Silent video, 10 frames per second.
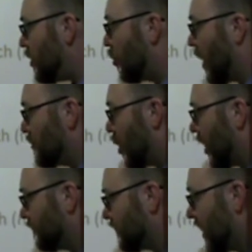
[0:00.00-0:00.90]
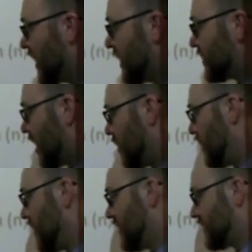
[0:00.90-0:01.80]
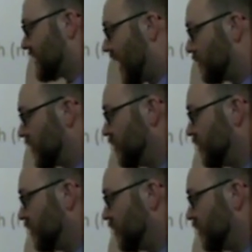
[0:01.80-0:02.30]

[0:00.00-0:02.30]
One more. So, this time we're